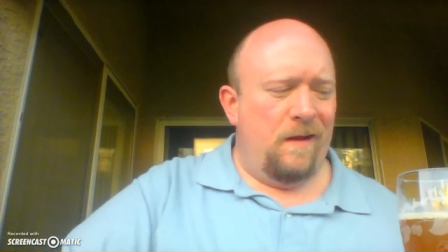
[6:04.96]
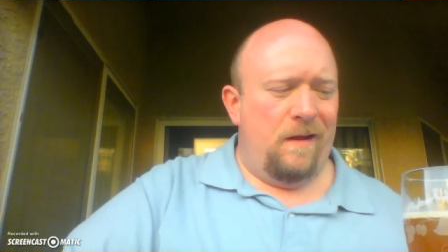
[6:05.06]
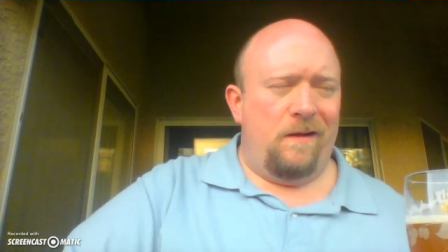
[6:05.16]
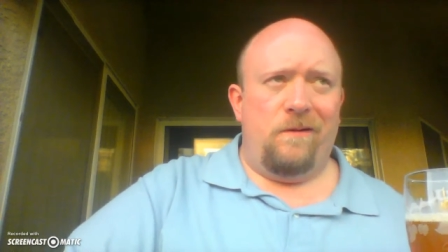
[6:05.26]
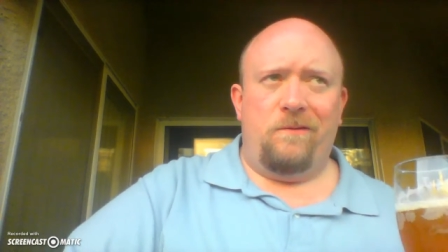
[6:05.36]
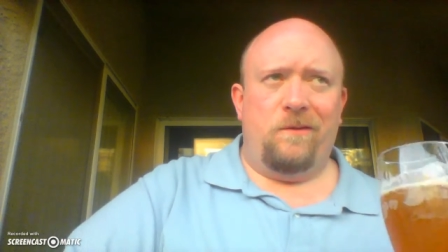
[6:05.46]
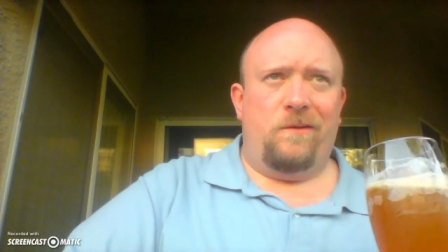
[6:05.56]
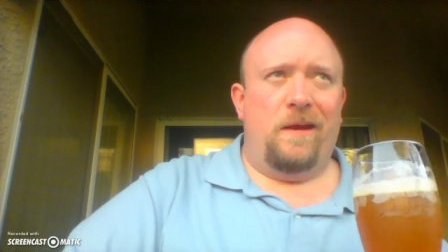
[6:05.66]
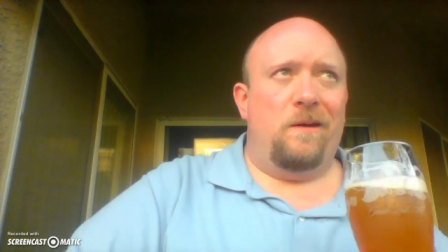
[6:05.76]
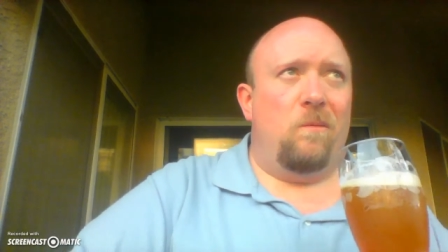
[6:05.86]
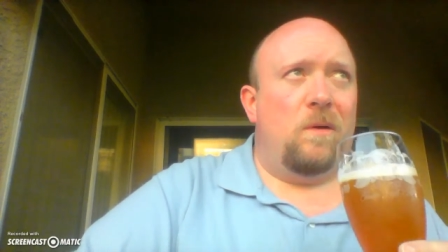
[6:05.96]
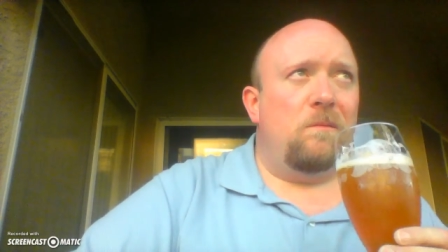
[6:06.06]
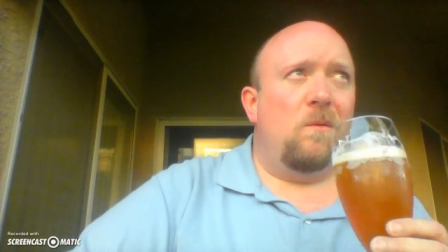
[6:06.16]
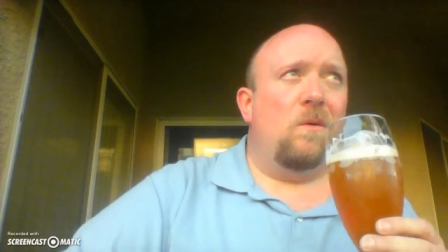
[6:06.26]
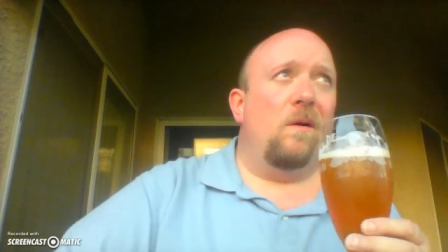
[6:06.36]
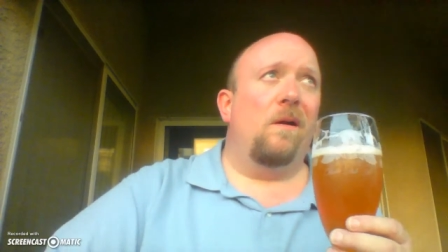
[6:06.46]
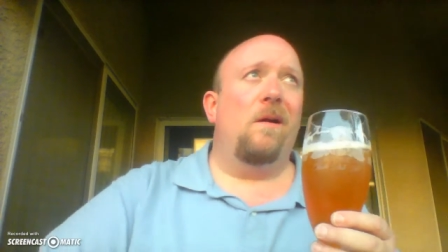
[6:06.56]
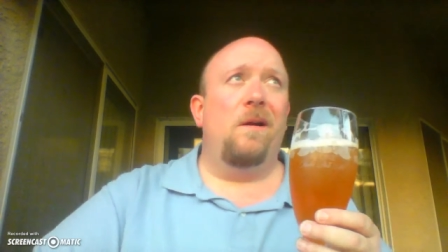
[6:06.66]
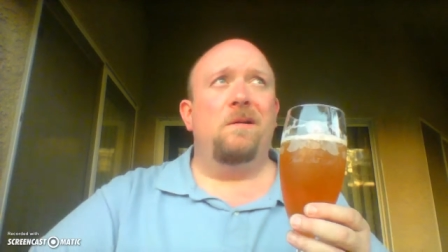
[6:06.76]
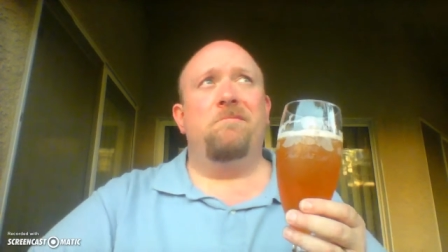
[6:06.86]
you've just added one more
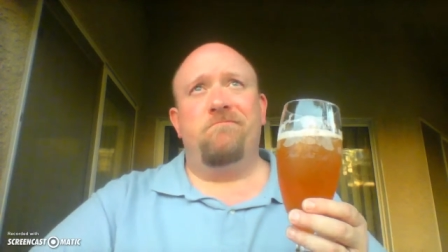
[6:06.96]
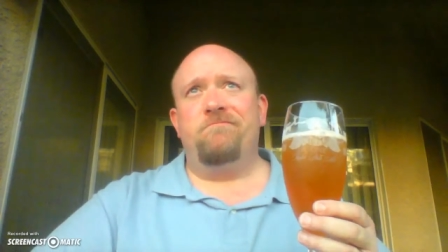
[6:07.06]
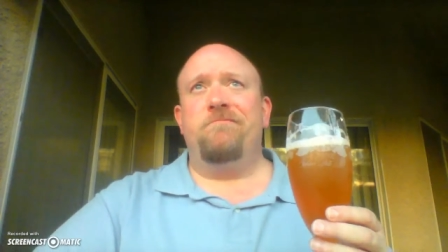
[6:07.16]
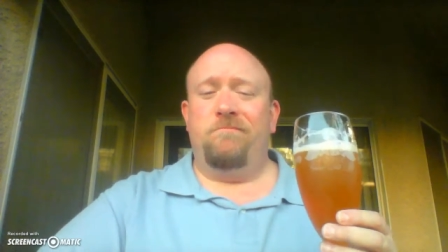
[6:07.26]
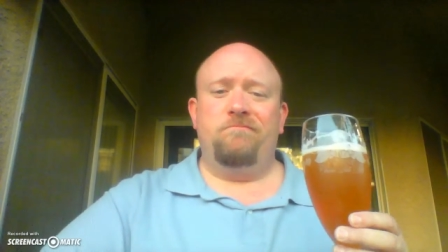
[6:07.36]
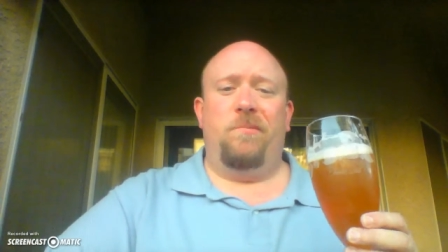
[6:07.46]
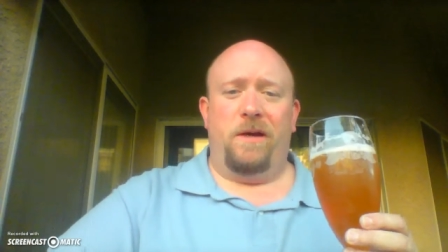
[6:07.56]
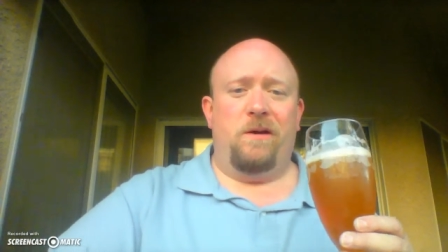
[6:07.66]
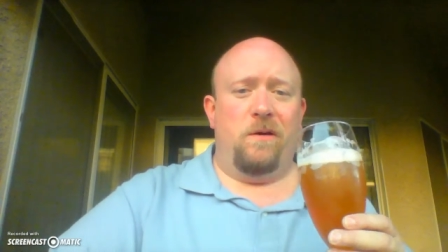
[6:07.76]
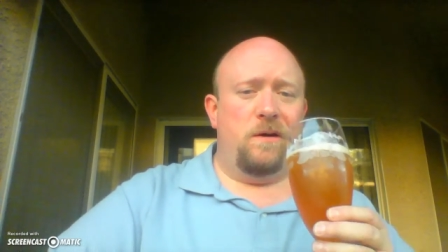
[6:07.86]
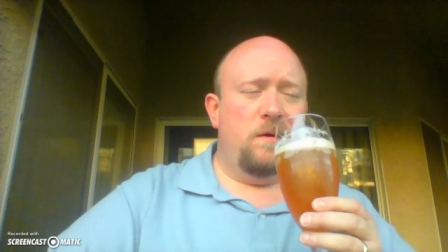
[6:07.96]
pretty good